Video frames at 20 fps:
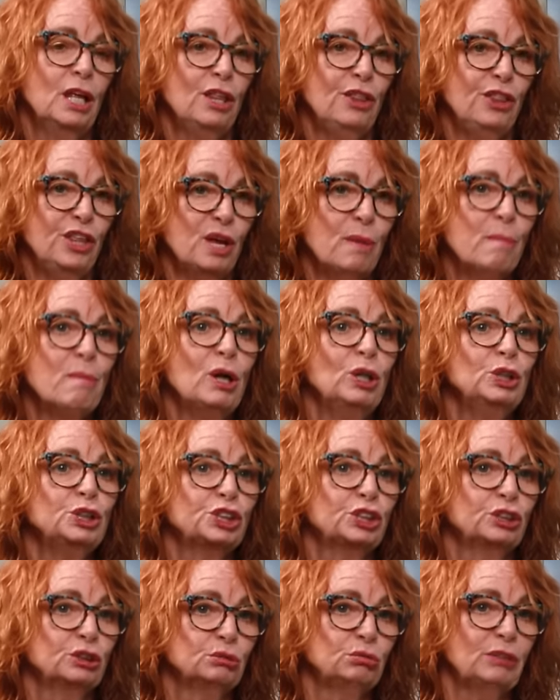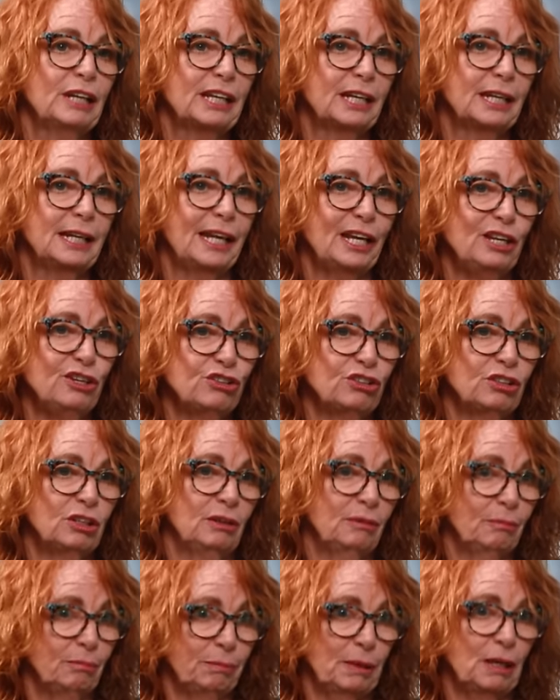the emotional
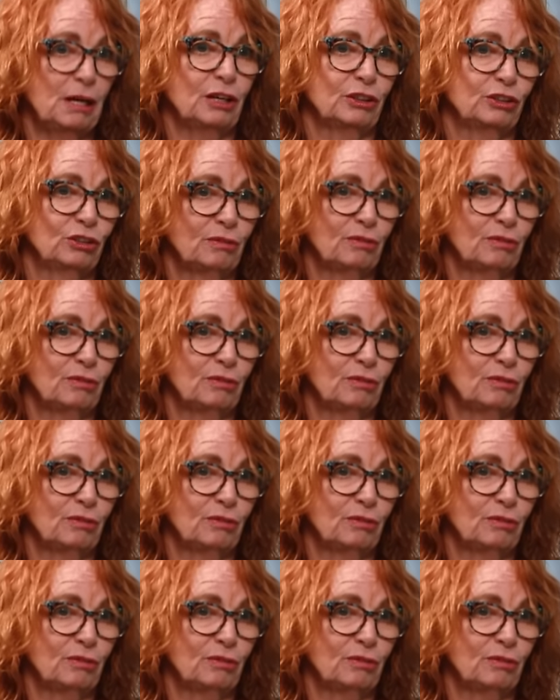regulation part